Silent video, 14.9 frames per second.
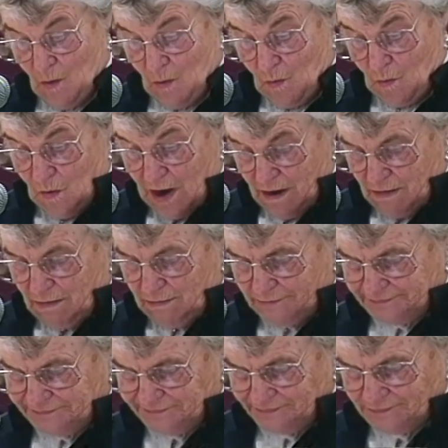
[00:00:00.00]
Well,
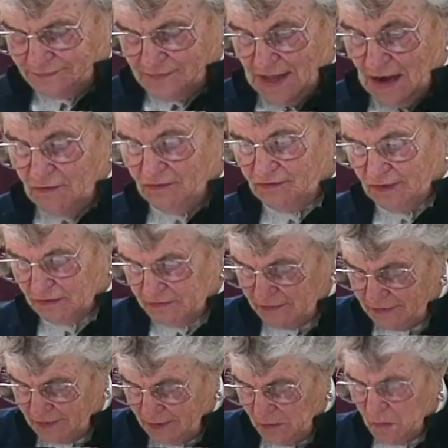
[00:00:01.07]
that was
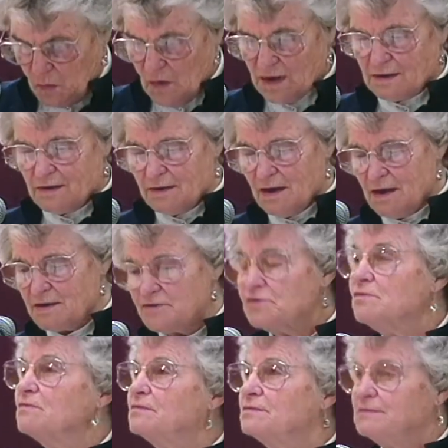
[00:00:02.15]
interesting. What did I
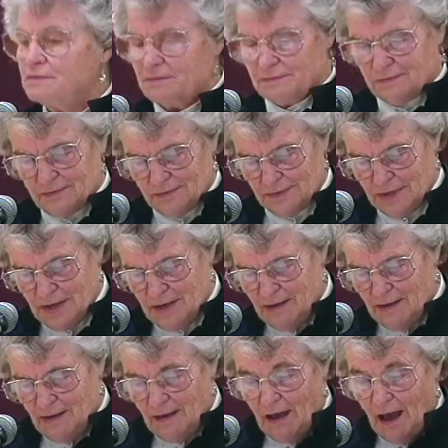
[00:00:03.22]
do?
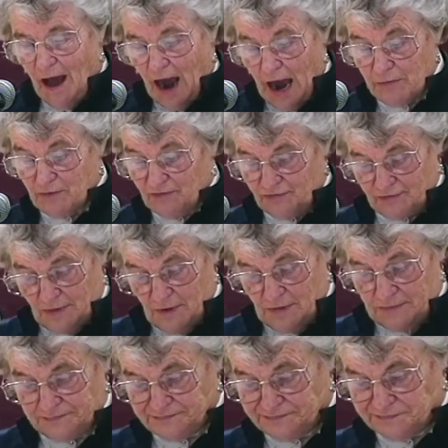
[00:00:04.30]
I was
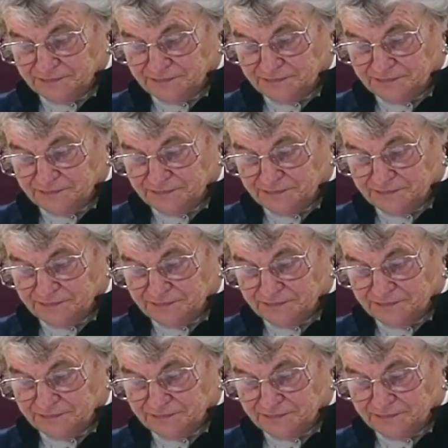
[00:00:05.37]
a